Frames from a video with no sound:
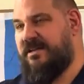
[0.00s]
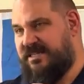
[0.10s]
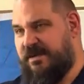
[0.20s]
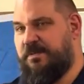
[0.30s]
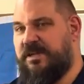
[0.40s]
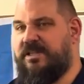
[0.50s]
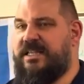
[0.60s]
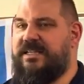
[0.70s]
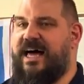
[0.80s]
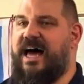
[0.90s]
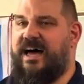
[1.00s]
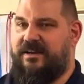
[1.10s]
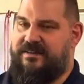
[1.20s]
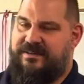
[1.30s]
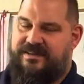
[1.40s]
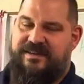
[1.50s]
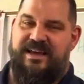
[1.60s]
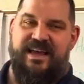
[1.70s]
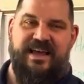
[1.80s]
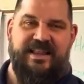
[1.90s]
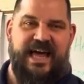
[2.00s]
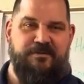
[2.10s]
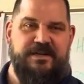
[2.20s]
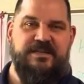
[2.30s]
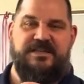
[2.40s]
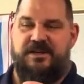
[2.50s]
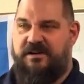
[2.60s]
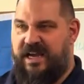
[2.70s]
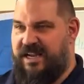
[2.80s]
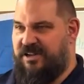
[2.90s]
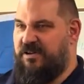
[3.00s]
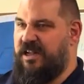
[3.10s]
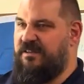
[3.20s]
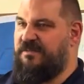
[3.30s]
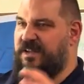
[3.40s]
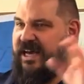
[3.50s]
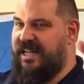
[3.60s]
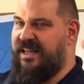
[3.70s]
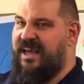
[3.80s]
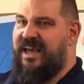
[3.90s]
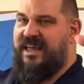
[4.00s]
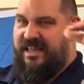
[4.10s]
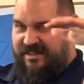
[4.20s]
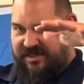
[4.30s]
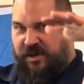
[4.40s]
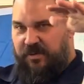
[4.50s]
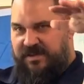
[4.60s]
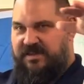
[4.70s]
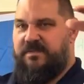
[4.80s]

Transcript: typically logs that were deteriorated during the flood, that soaked